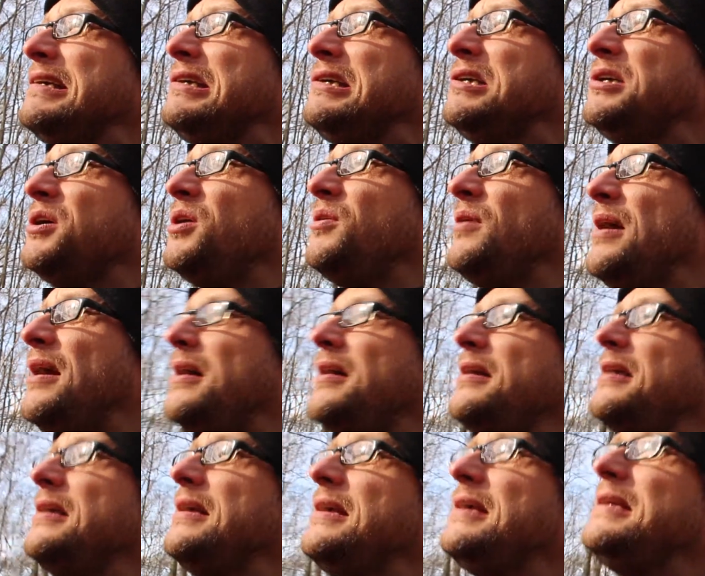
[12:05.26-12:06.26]
you know,
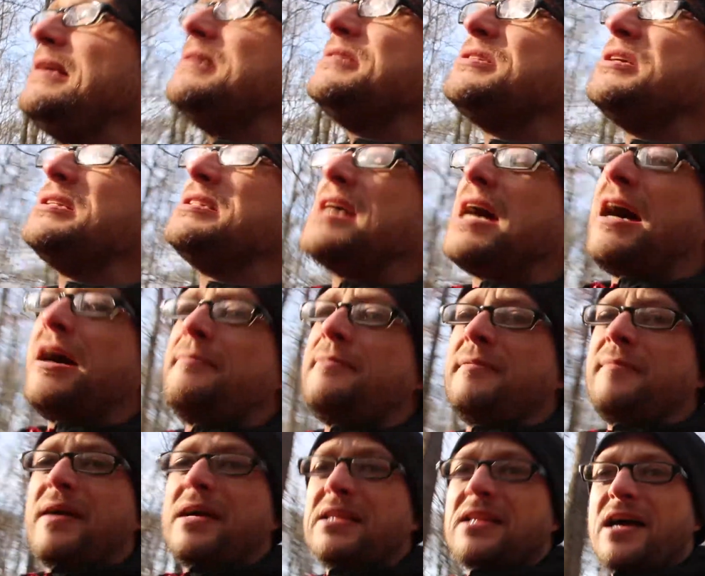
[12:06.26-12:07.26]
there's a time
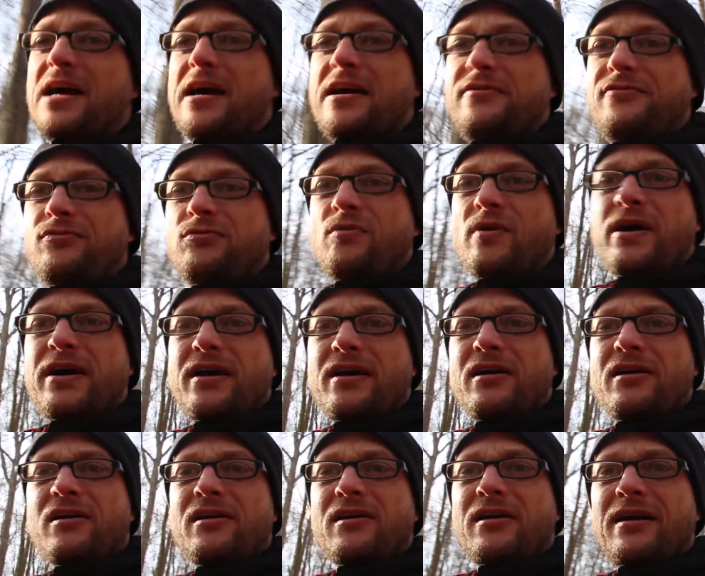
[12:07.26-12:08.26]
in my life
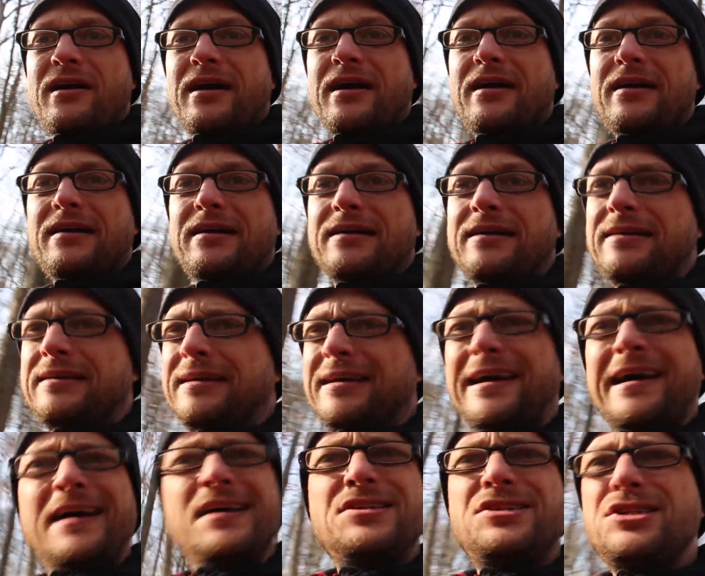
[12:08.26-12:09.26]
where
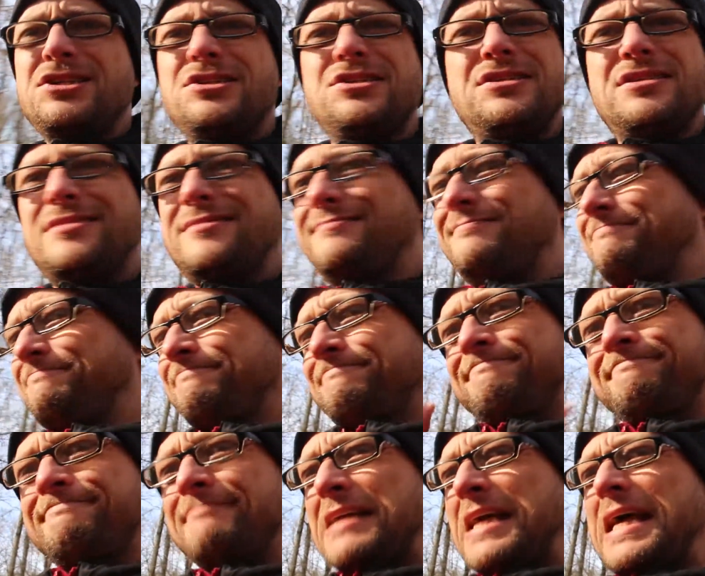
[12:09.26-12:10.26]
I just
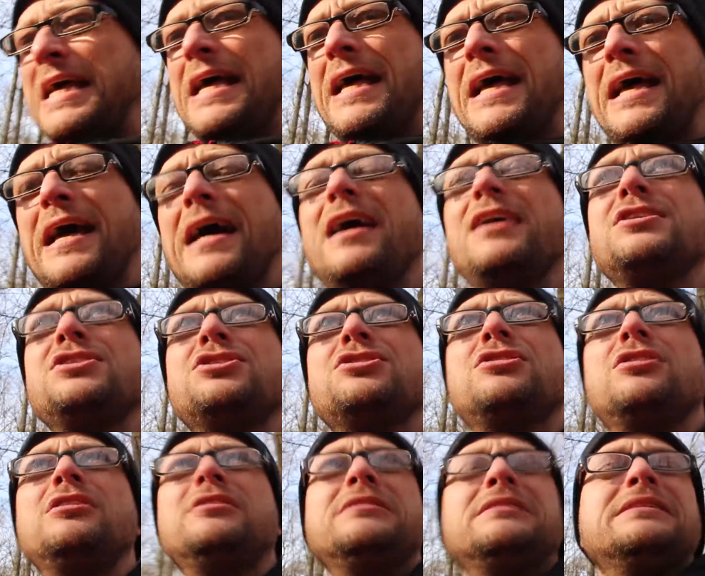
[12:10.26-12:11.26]

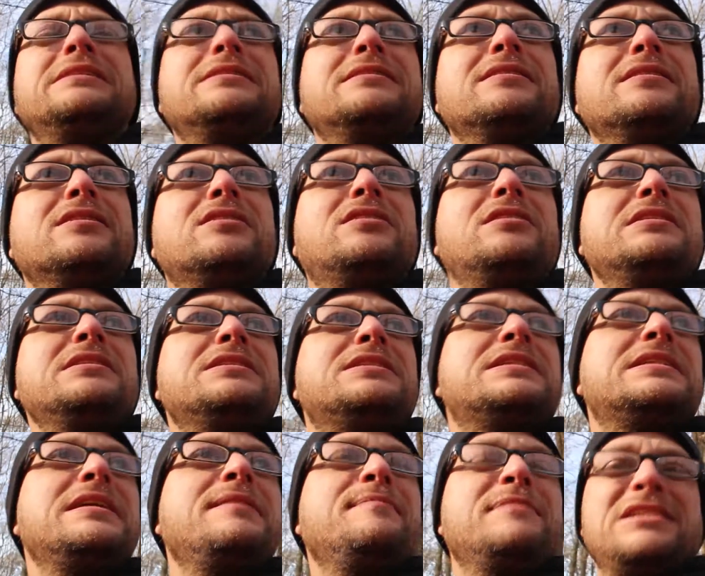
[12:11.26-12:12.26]
couldn't
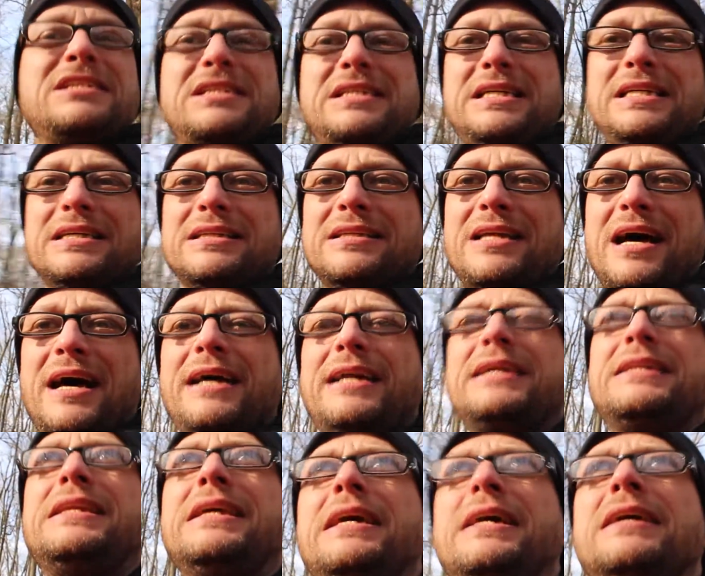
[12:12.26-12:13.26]
seem to see a light
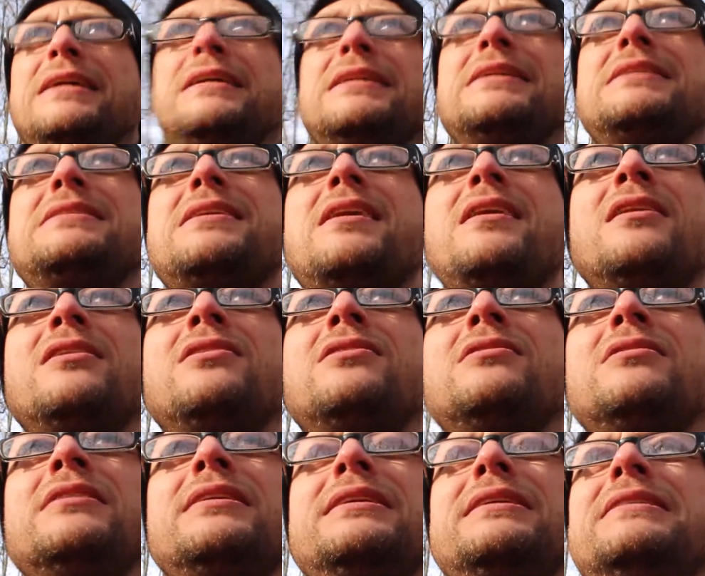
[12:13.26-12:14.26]
at the end of the
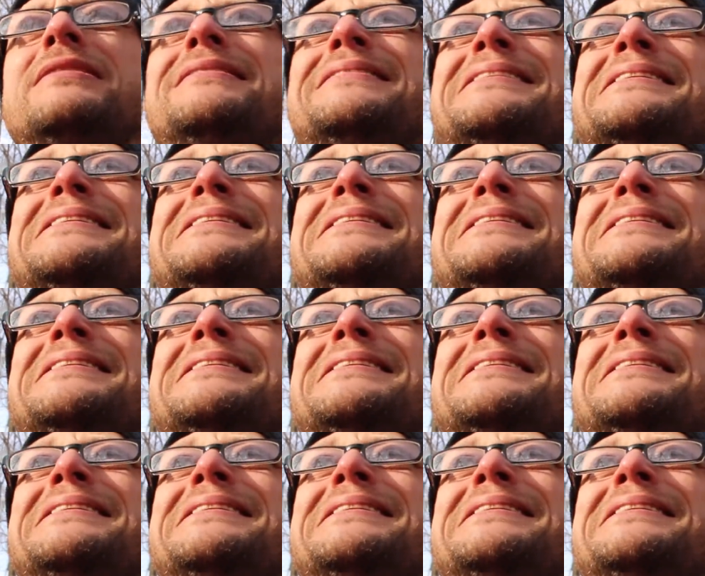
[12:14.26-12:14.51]
tunnel. And